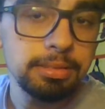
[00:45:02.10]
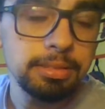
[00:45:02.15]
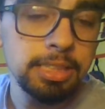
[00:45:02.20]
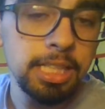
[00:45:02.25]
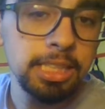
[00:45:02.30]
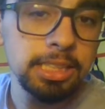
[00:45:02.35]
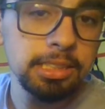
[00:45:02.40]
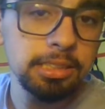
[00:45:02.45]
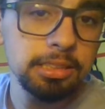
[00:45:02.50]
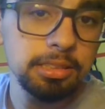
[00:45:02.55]

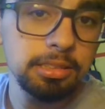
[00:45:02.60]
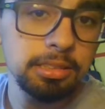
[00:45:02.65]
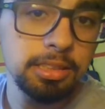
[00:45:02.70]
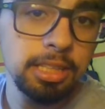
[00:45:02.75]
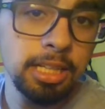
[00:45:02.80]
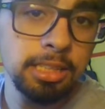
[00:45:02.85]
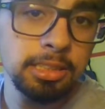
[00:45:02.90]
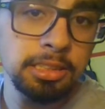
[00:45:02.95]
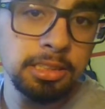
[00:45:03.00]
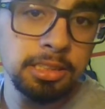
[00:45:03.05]
That's
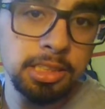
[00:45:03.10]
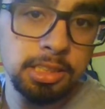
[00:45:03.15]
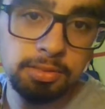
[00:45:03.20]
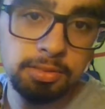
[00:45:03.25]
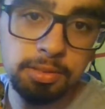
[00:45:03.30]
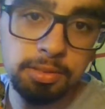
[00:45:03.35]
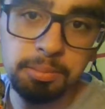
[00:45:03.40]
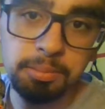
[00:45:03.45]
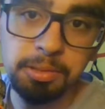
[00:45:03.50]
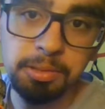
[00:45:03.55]
just
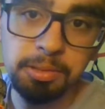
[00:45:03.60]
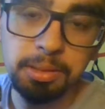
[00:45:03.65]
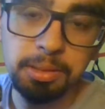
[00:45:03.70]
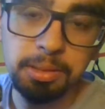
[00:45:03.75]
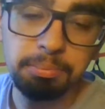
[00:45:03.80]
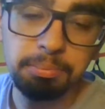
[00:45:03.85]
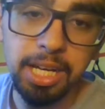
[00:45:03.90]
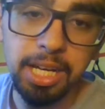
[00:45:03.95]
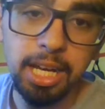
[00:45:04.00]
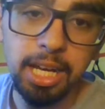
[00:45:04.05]
from
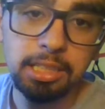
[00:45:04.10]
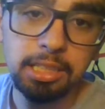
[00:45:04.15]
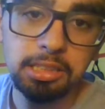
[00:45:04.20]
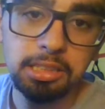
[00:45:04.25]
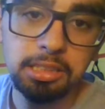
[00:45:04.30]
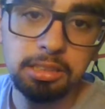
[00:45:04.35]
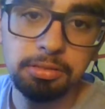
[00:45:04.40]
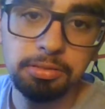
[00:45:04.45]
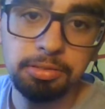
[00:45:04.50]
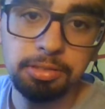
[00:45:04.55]
one bash
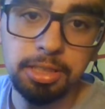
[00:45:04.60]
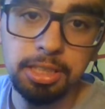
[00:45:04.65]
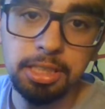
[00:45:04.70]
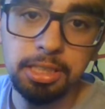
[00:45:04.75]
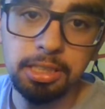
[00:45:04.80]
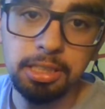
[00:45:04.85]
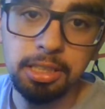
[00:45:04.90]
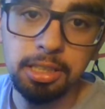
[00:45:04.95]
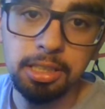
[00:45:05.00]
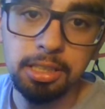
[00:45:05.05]
in the front
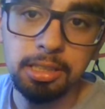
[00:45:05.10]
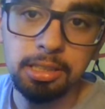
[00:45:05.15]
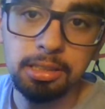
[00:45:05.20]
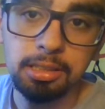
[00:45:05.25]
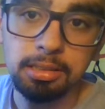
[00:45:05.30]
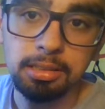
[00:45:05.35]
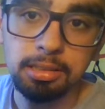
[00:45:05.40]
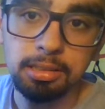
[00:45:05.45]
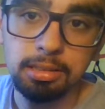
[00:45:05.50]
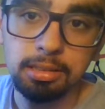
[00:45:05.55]
yard
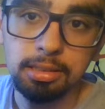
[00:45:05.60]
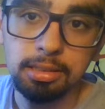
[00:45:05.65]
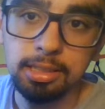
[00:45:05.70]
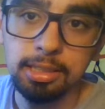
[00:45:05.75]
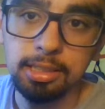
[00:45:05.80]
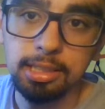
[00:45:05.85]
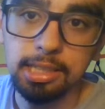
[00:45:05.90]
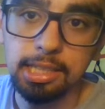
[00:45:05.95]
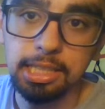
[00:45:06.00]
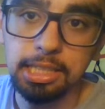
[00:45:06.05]
and
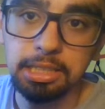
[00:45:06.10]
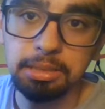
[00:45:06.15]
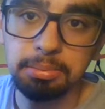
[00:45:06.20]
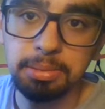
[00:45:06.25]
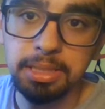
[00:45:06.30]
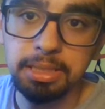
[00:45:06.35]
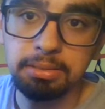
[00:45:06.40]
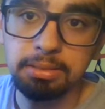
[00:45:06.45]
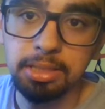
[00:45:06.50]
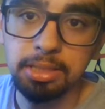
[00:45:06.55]
a little
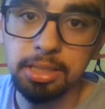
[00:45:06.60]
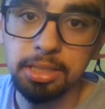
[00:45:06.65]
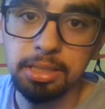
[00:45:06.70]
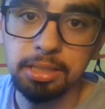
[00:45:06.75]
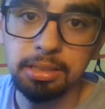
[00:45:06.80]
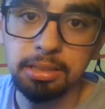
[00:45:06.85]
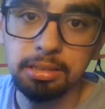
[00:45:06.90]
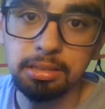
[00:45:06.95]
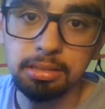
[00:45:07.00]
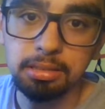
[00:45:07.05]
bit of
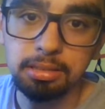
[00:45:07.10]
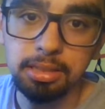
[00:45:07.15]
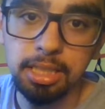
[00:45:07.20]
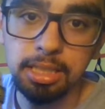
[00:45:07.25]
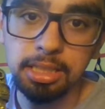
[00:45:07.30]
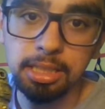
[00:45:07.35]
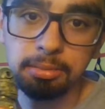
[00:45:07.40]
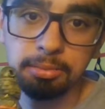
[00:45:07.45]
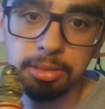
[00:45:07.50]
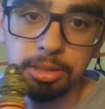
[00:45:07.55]
dirt.
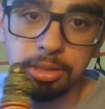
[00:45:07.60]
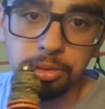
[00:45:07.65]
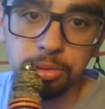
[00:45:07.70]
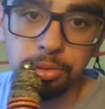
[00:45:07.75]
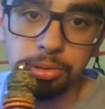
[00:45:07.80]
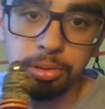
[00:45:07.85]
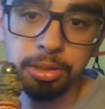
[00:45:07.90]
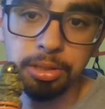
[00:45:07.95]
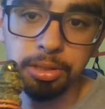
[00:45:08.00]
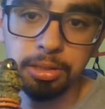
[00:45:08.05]
That's how much
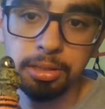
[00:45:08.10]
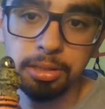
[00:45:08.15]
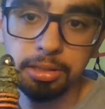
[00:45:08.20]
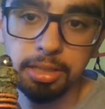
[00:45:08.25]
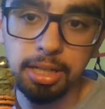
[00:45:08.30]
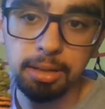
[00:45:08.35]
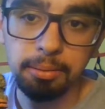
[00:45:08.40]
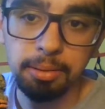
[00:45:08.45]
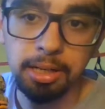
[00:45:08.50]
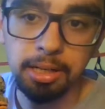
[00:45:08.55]
oil and
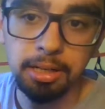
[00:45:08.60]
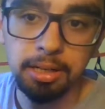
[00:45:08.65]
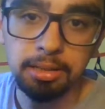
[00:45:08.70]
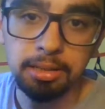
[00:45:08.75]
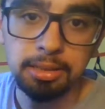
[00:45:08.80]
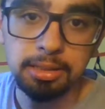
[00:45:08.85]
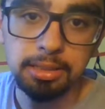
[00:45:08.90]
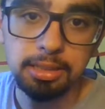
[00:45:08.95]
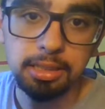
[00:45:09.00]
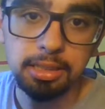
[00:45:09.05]
crap got on
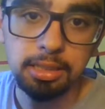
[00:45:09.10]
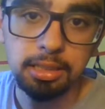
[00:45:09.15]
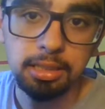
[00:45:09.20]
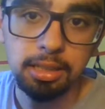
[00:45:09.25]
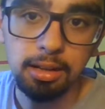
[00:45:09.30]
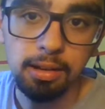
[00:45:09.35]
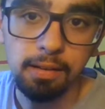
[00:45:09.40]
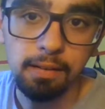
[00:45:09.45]
this thing.